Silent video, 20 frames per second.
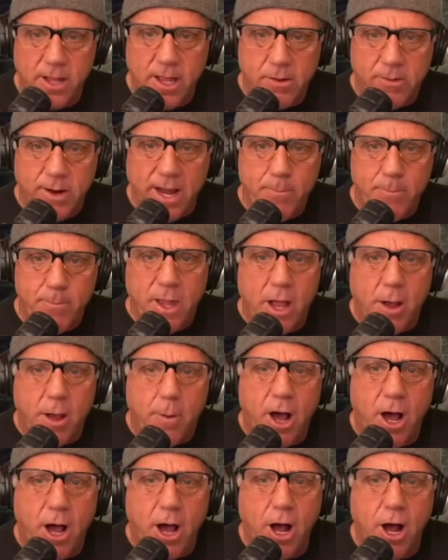right?
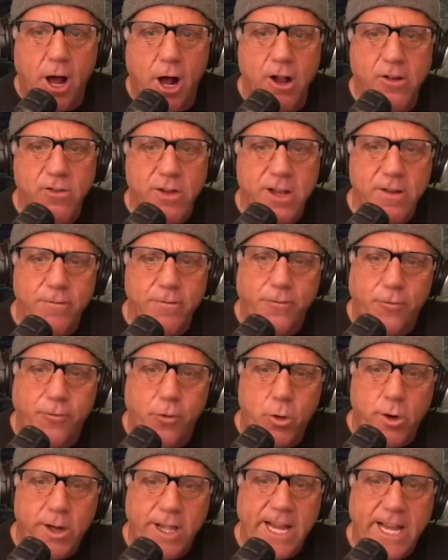
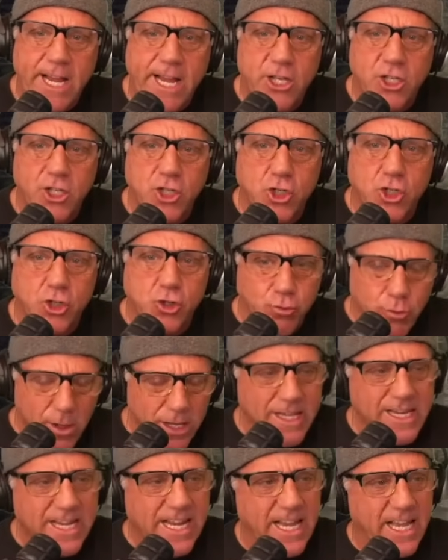140
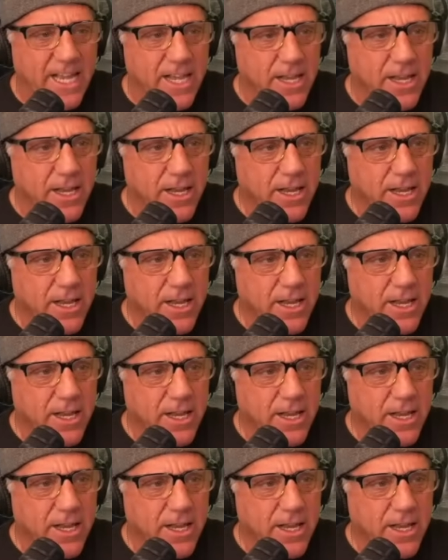trillion.